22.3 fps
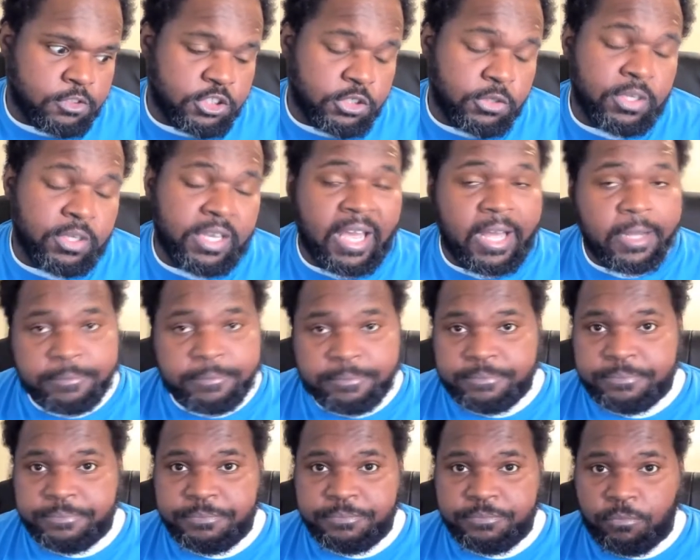So, yeah.
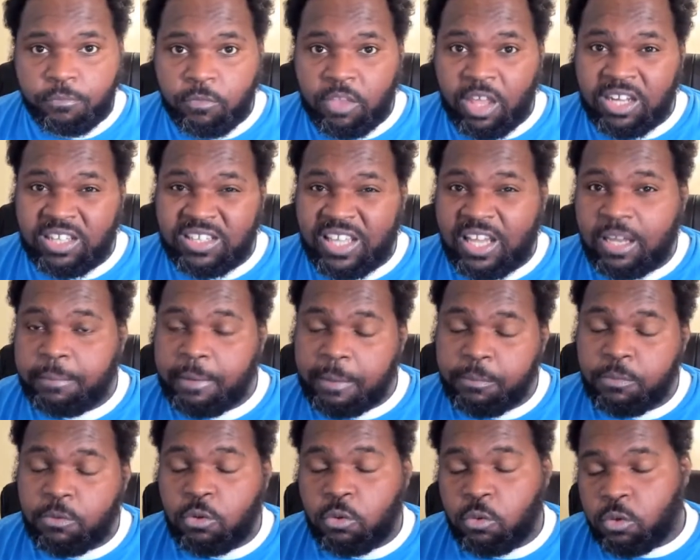And a lot of
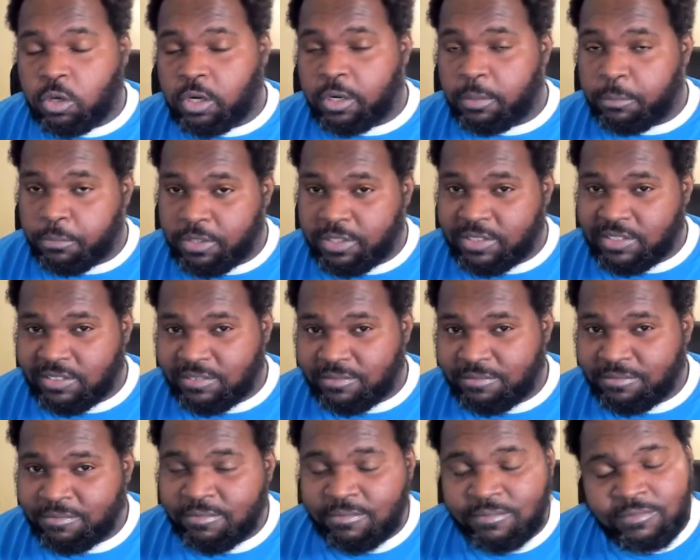people who are in
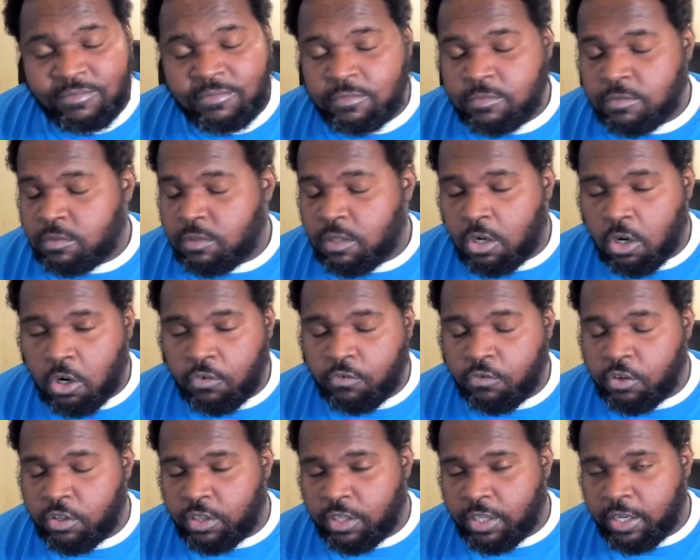prison
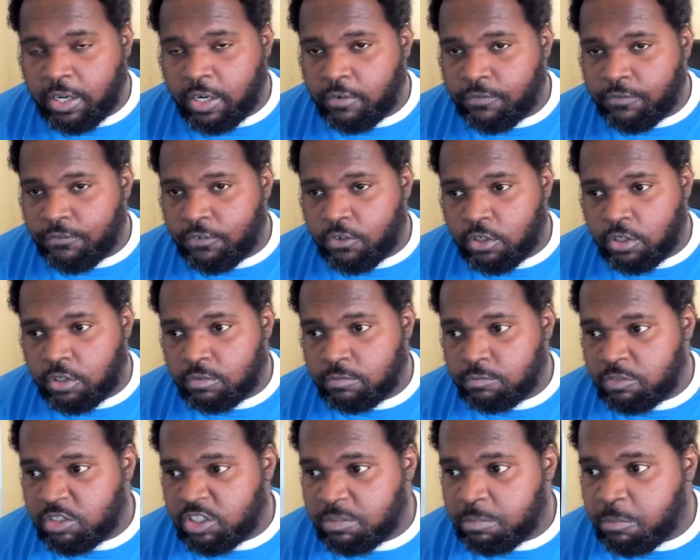are for there
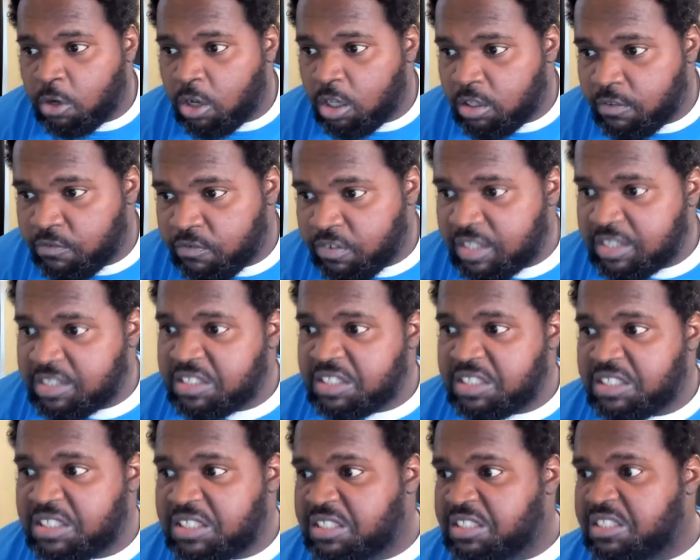for small
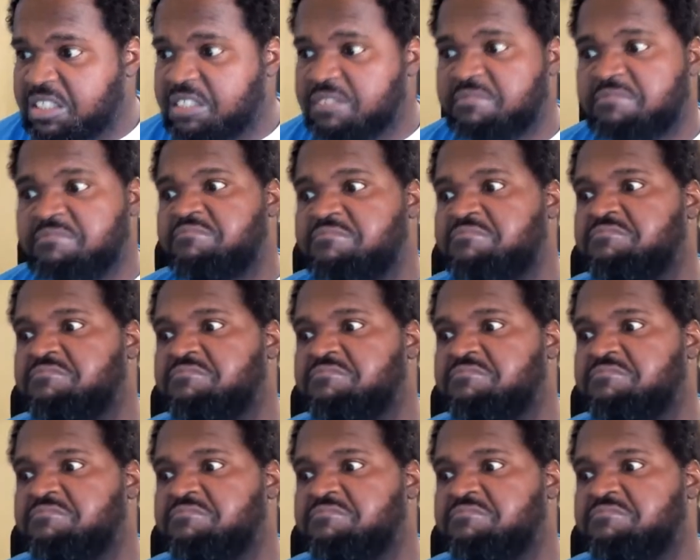offenses,